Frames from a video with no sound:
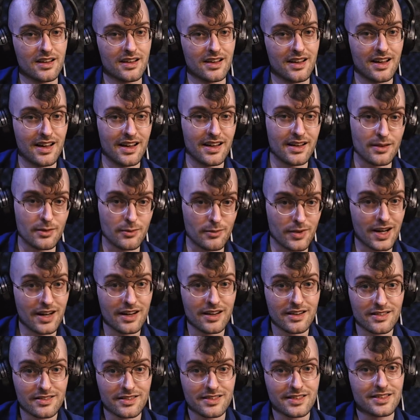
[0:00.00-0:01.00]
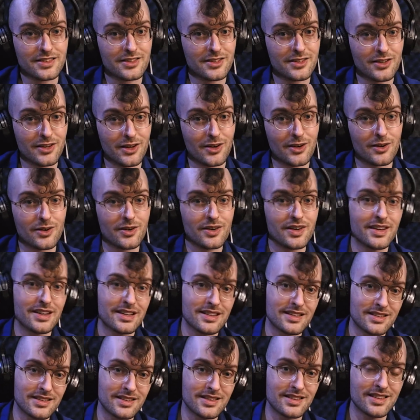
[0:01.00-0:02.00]
And,
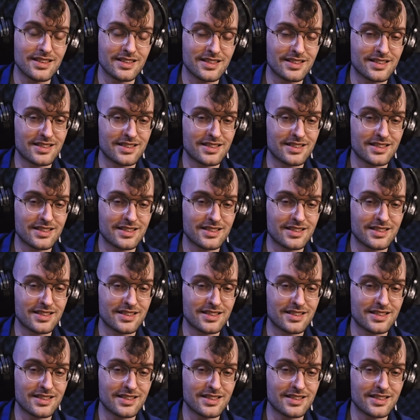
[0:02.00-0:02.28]
that